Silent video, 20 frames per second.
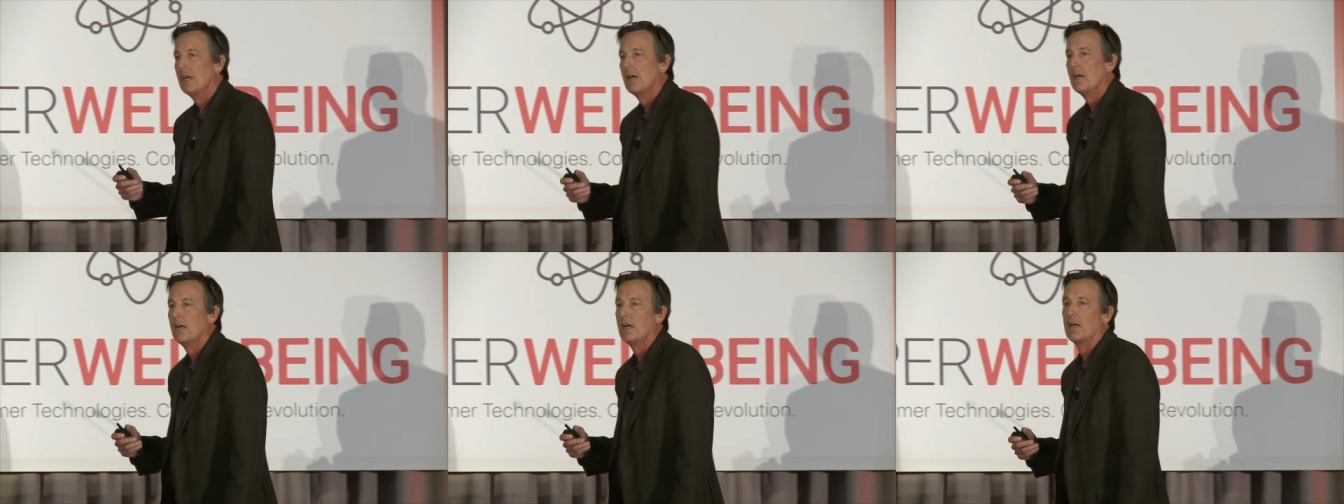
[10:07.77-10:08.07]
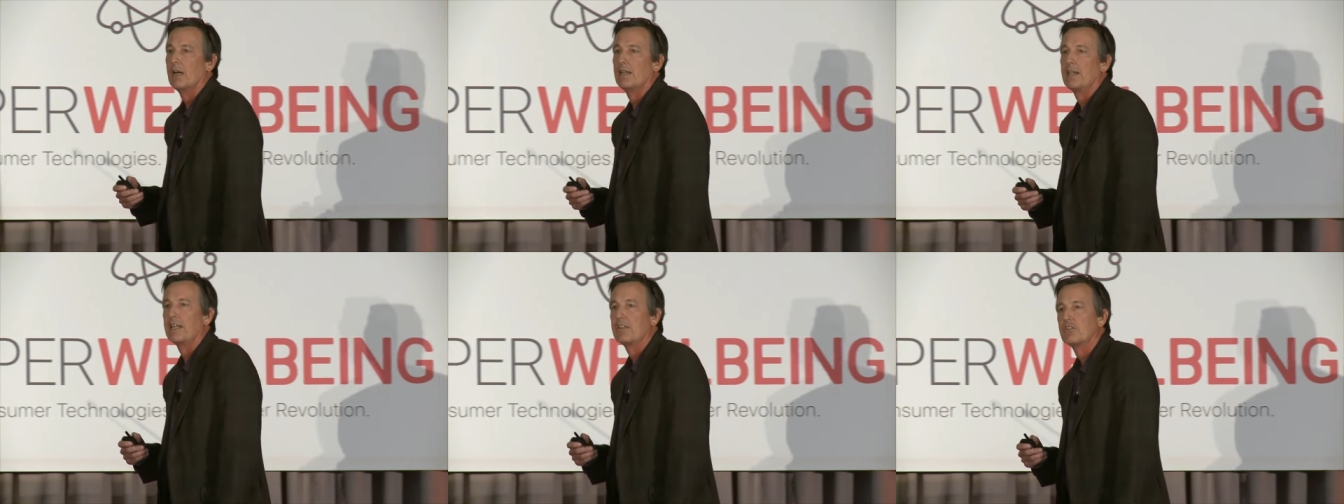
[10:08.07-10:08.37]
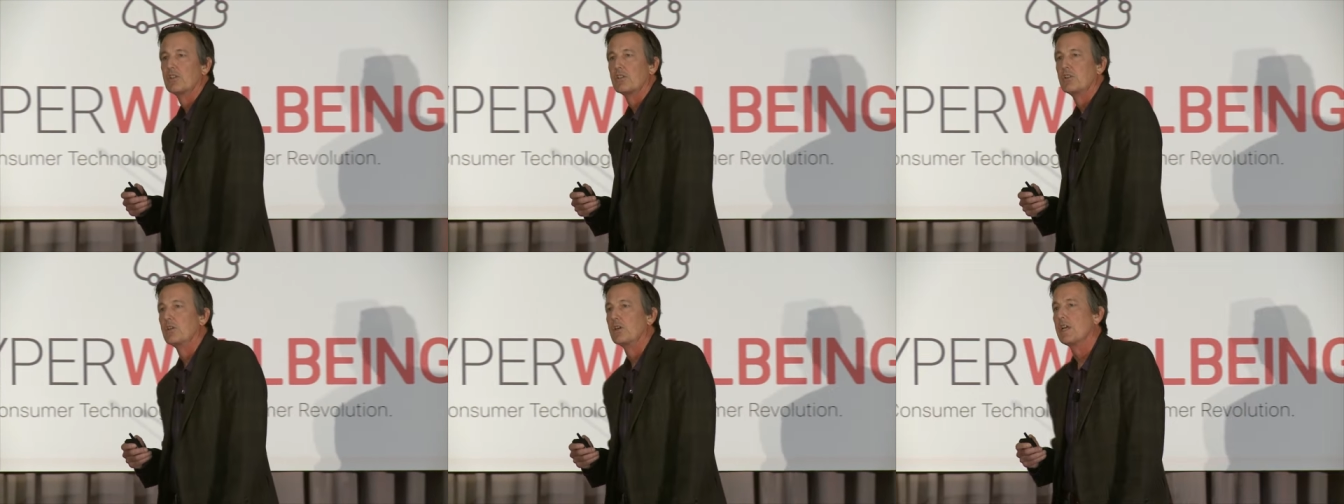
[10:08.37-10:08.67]
uh,
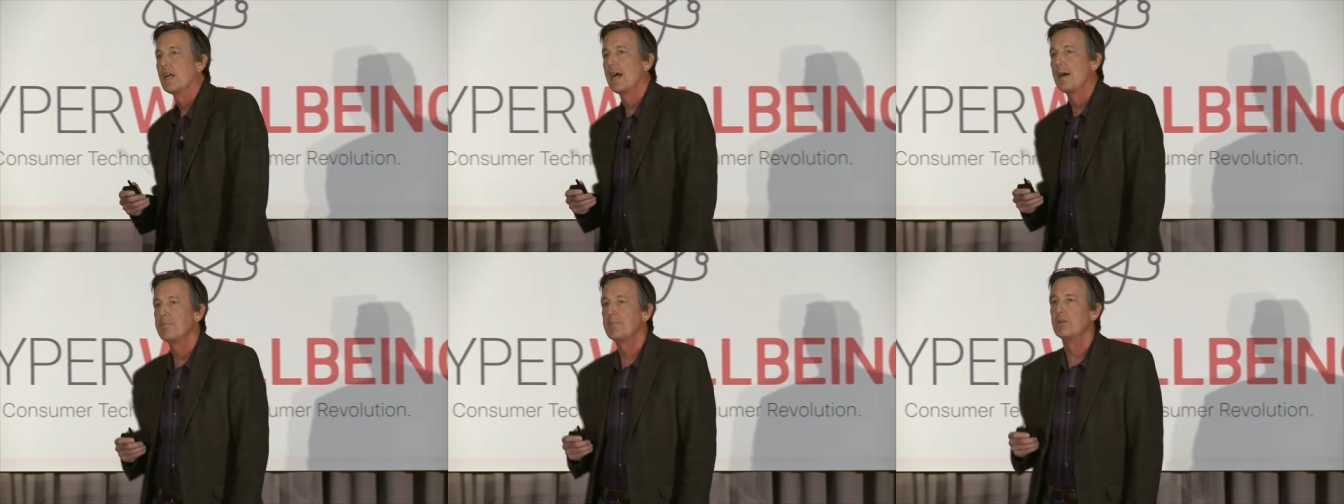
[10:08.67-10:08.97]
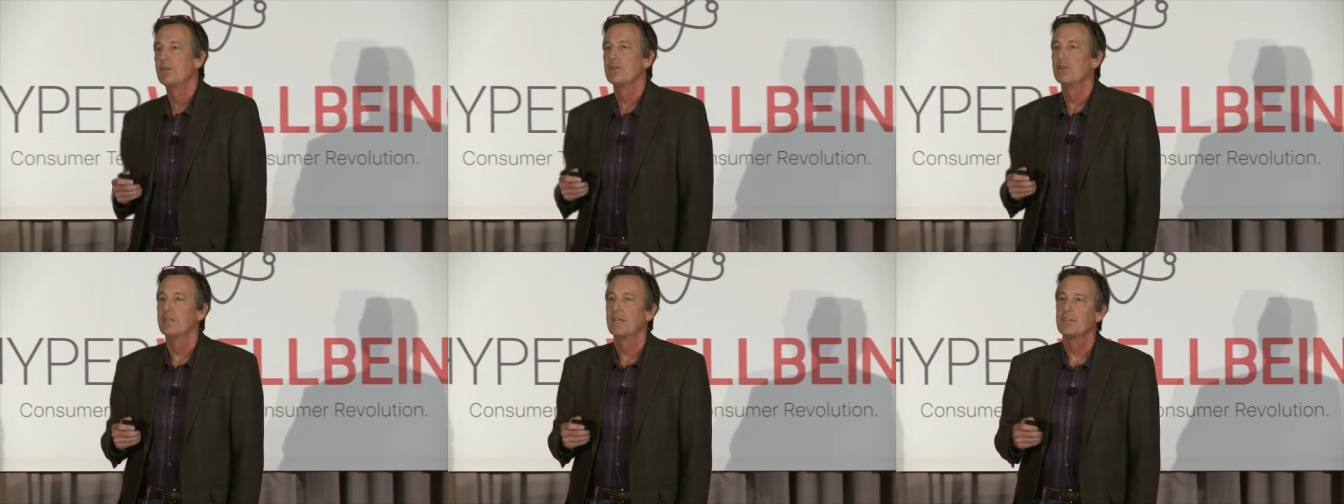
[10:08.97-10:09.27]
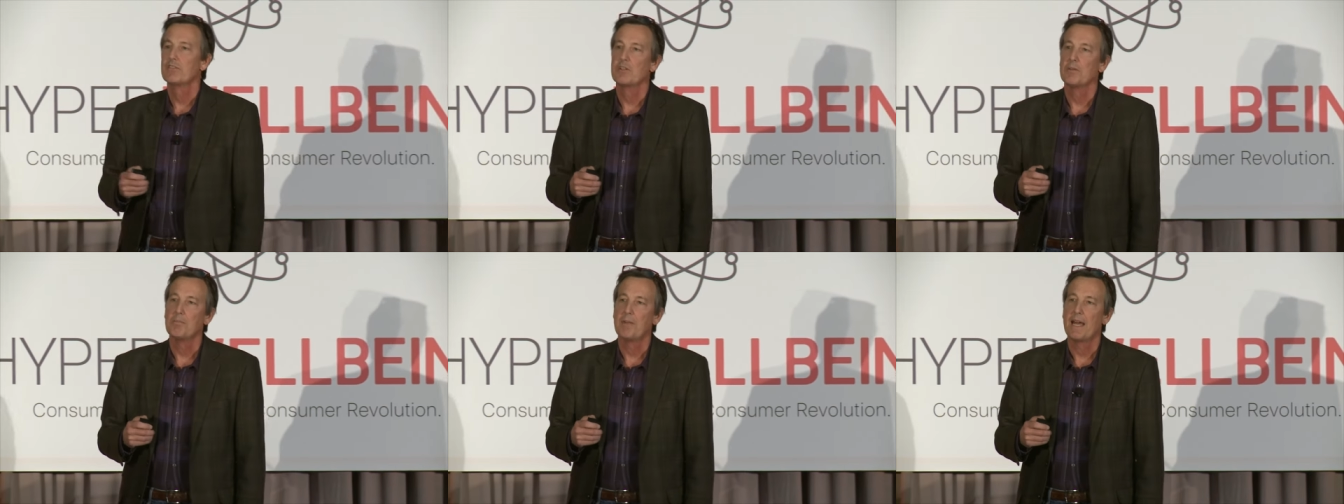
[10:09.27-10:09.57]
that's a good apple,
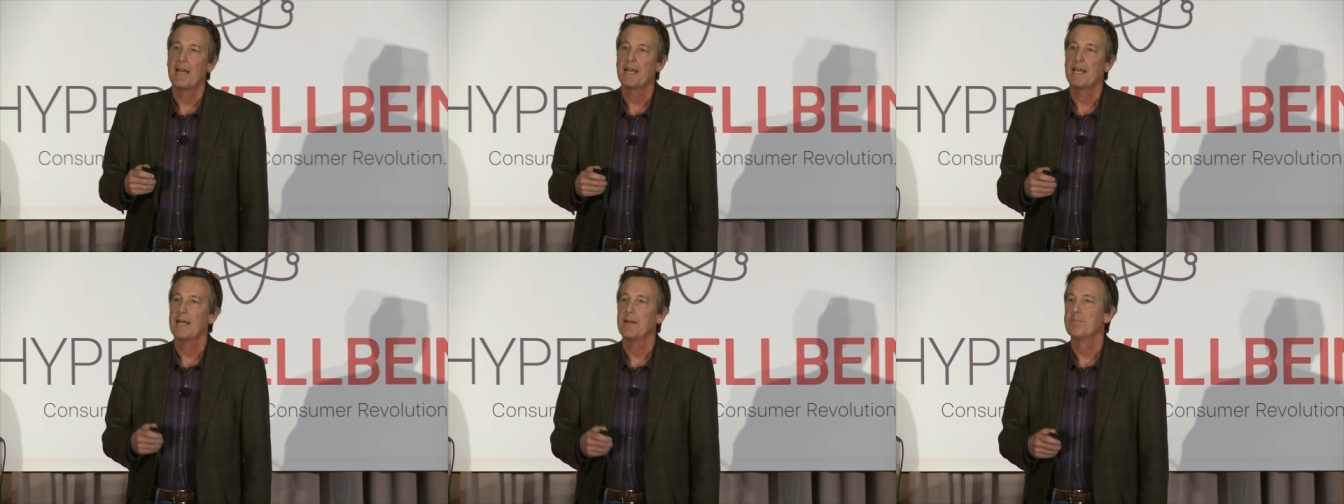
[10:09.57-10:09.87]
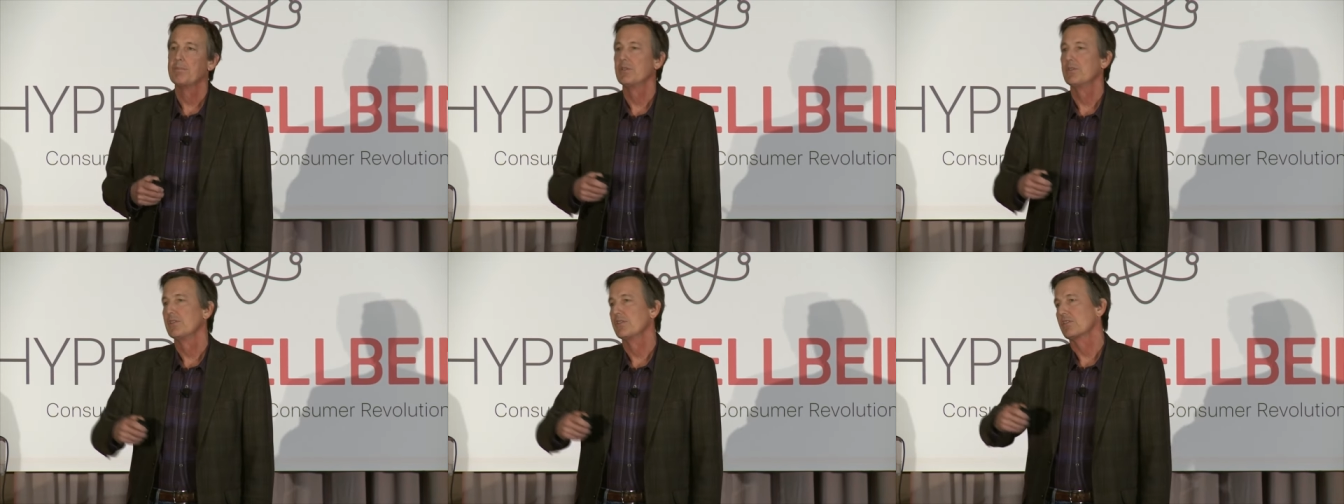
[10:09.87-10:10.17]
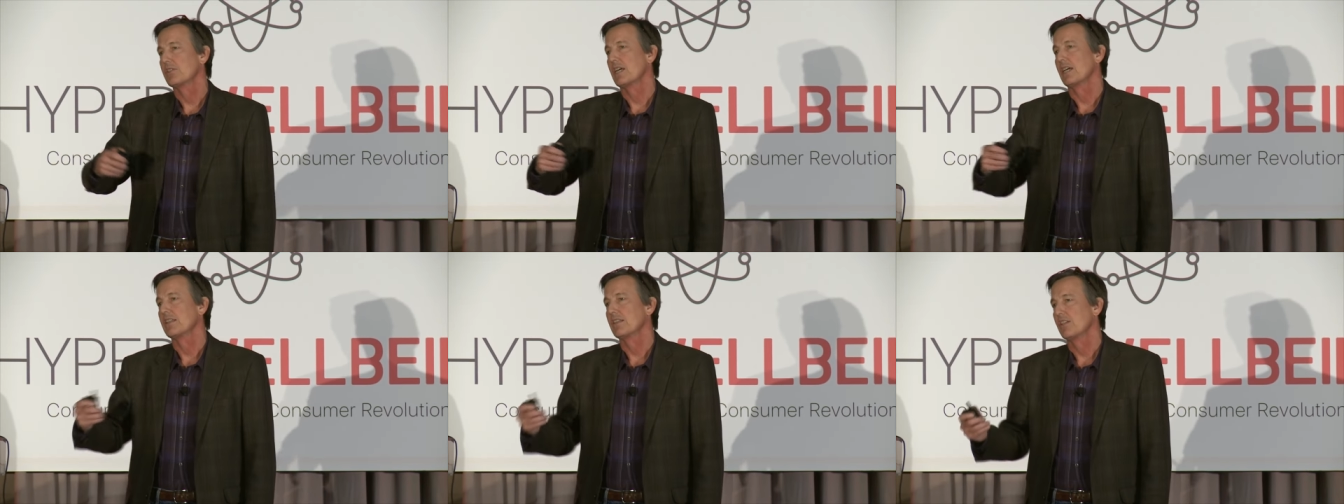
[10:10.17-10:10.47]
that's a bad apple,
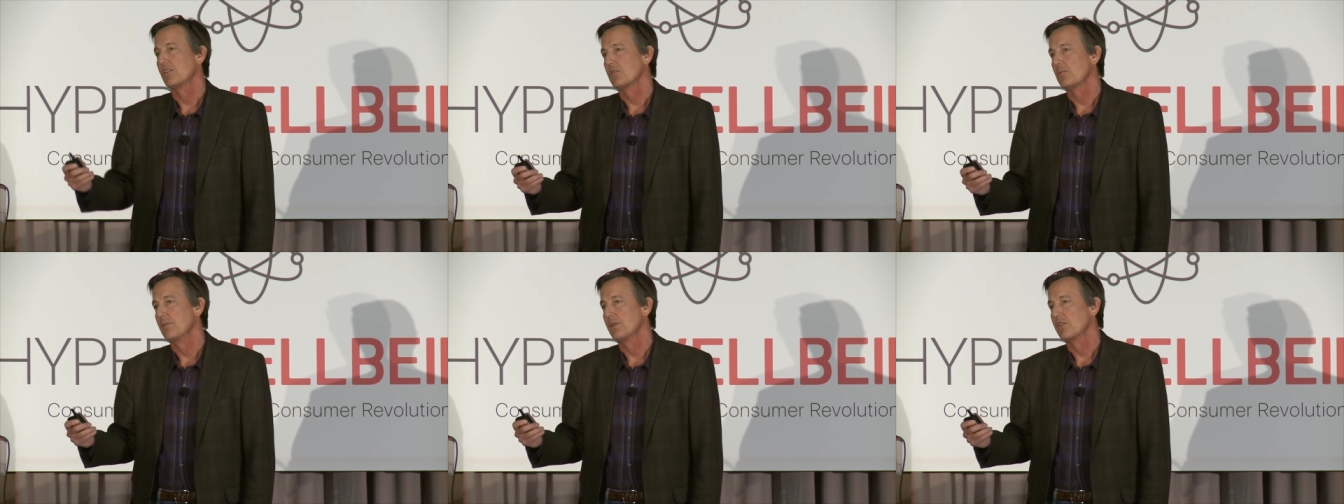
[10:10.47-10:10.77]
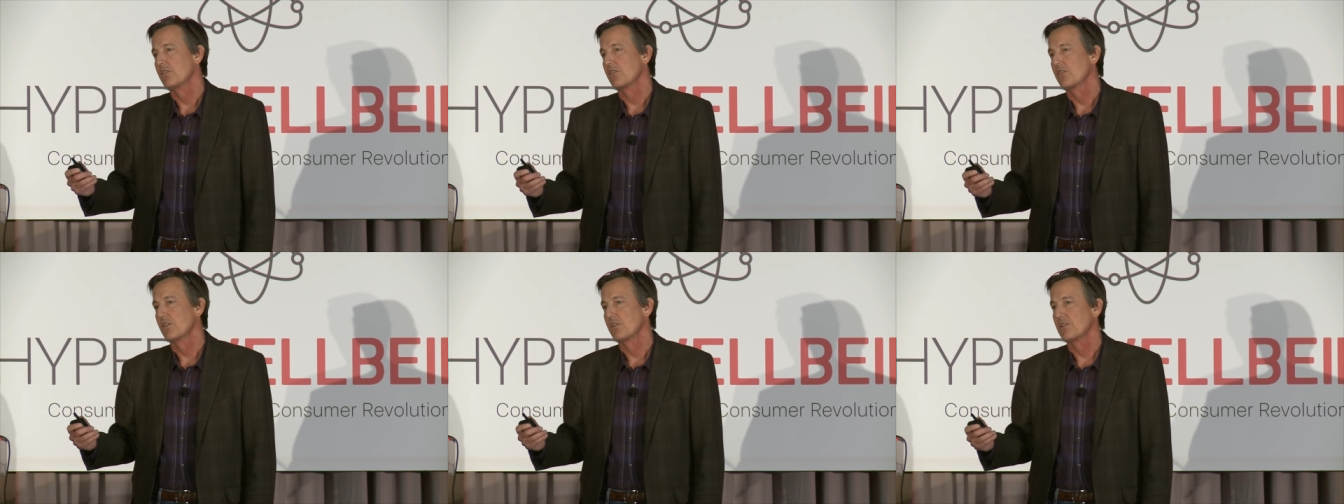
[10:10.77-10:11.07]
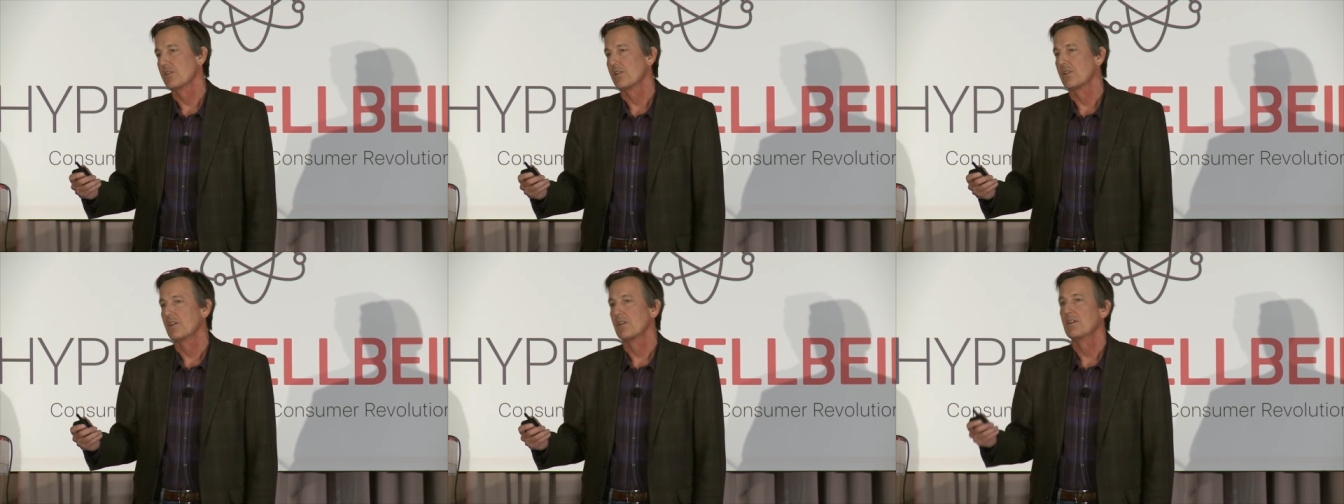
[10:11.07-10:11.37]
it's got this much
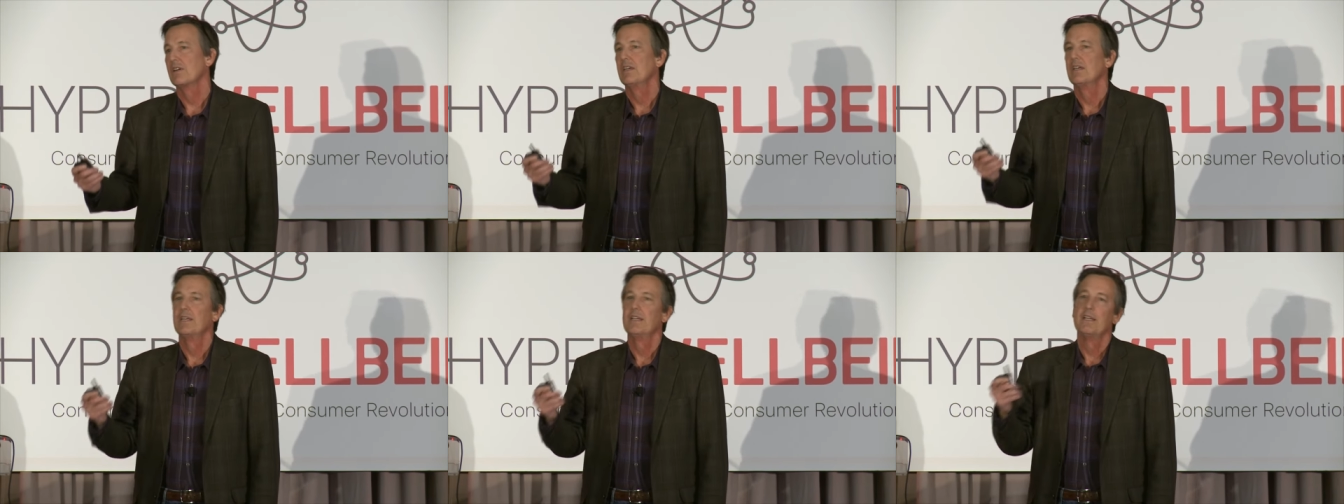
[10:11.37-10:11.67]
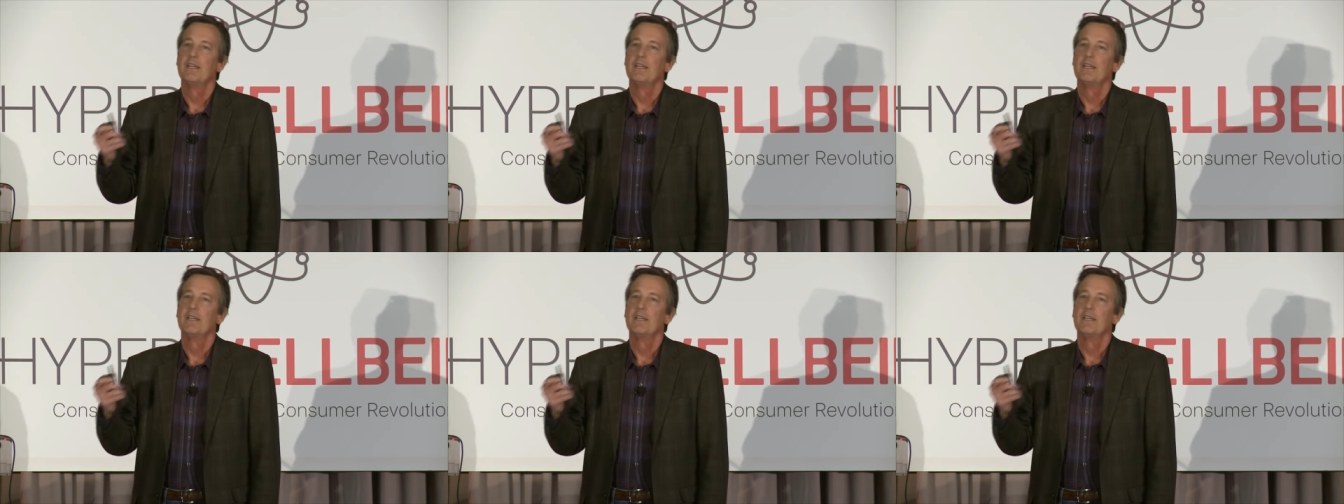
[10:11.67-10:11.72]
sugar,